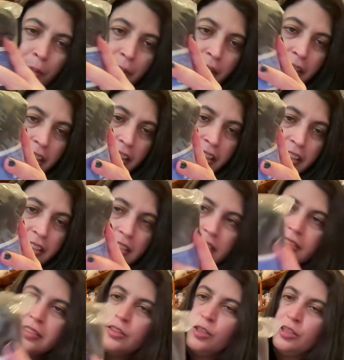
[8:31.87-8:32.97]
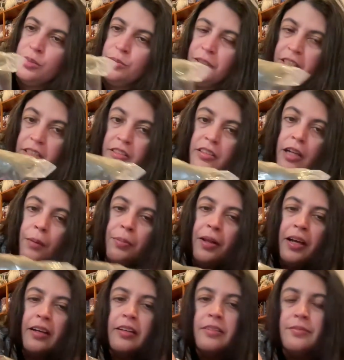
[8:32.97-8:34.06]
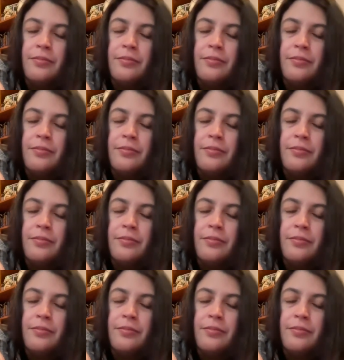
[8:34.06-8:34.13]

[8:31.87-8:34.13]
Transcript: but it is, trust me, it is not black.